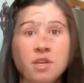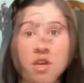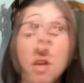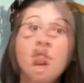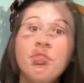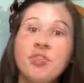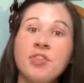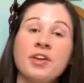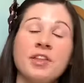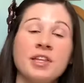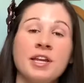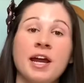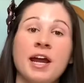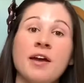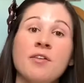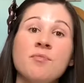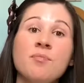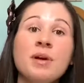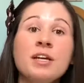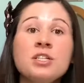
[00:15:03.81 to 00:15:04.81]
One thing that I
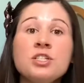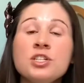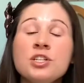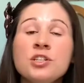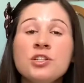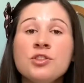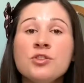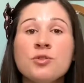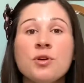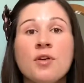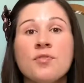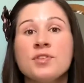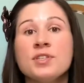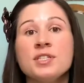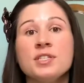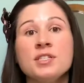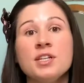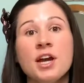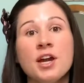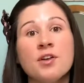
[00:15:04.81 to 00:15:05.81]
have mentioned throughout this
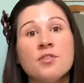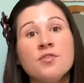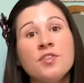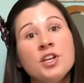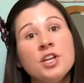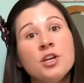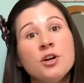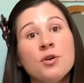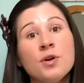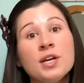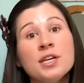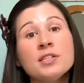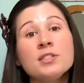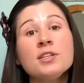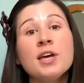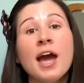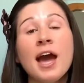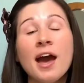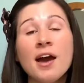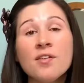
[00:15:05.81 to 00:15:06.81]
entire video is
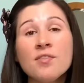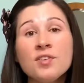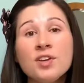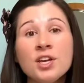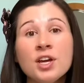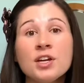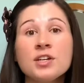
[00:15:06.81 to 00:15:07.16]
having